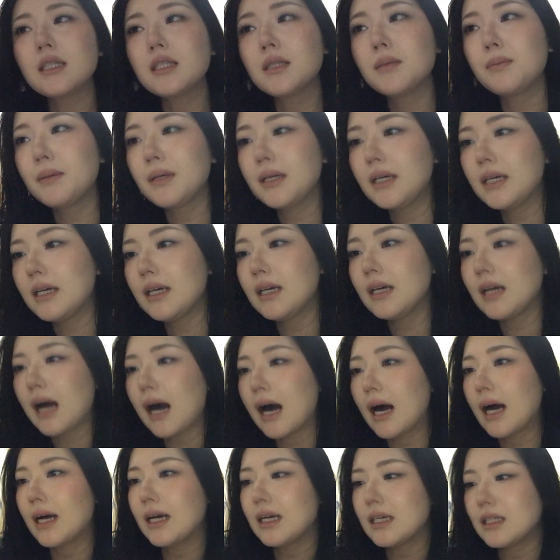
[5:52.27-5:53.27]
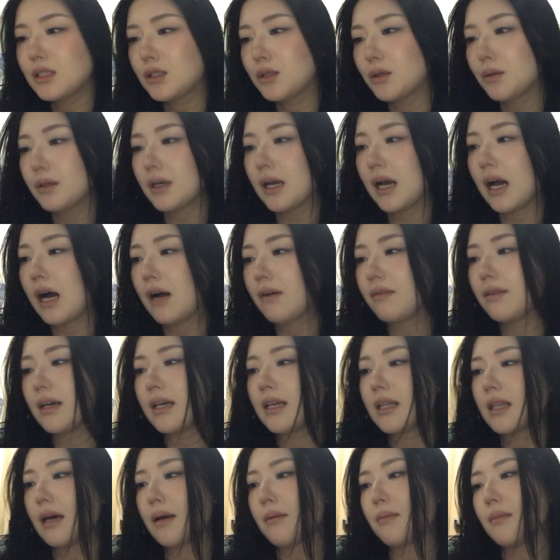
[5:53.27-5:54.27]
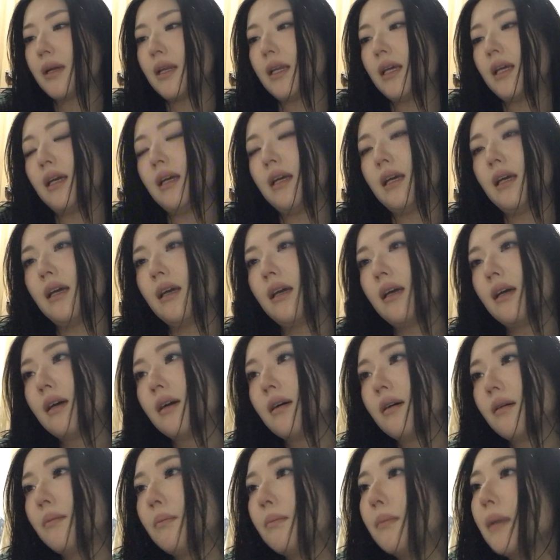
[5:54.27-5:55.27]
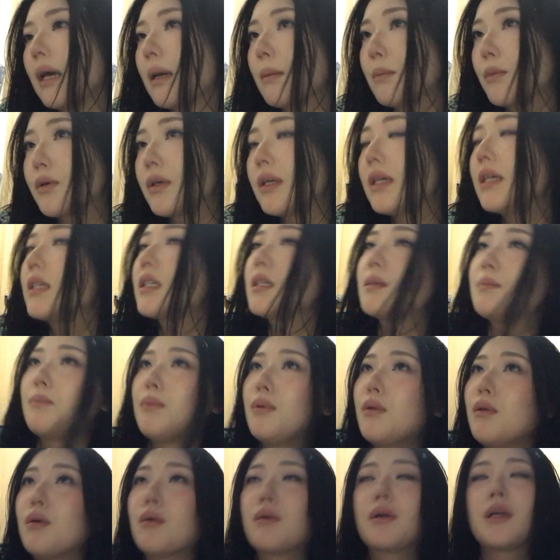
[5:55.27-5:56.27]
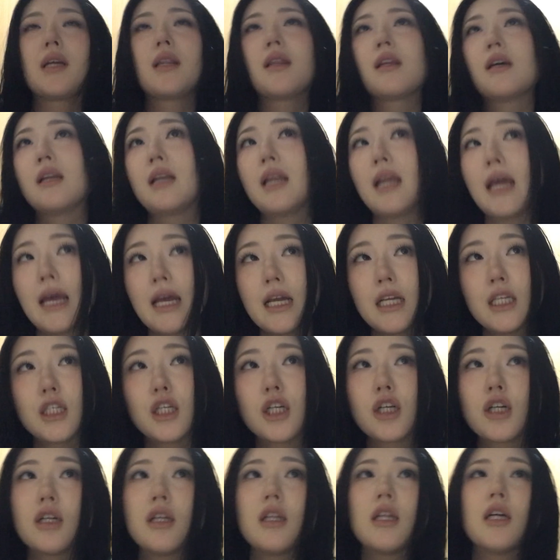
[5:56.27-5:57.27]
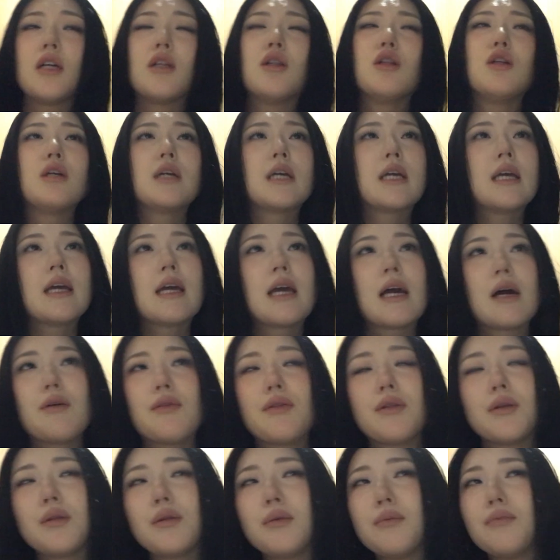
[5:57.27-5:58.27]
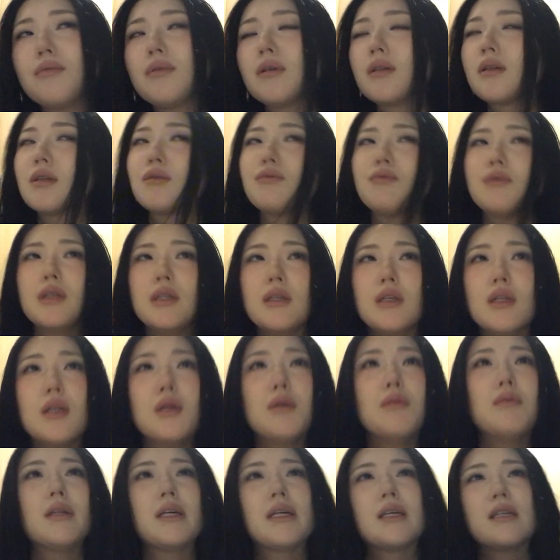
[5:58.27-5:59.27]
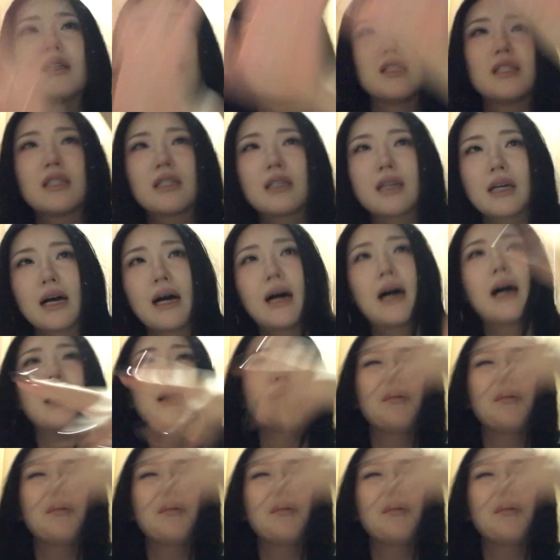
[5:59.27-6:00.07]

speaking, I don't have like that many memory exploring the nature, like looking out the window, like the sky,